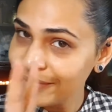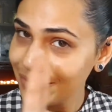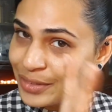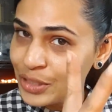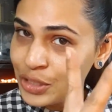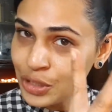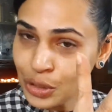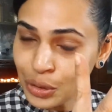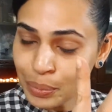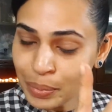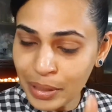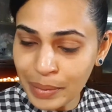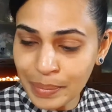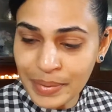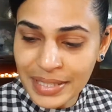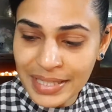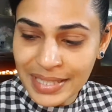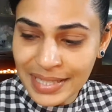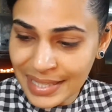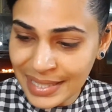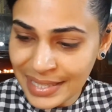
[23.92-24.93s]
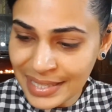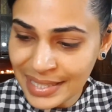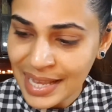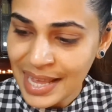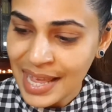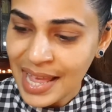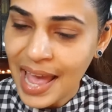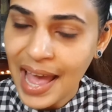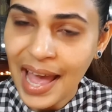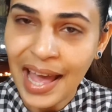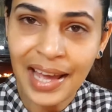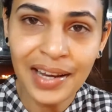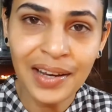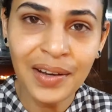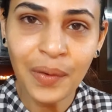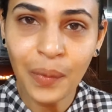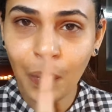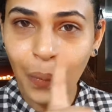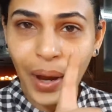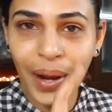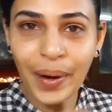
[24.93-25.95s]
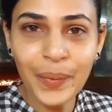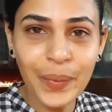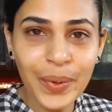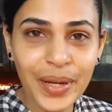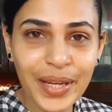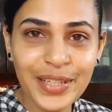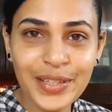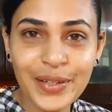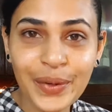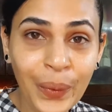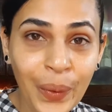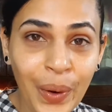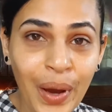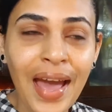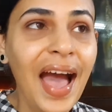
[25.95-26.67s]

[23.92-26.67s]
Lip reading: two purposes and one video.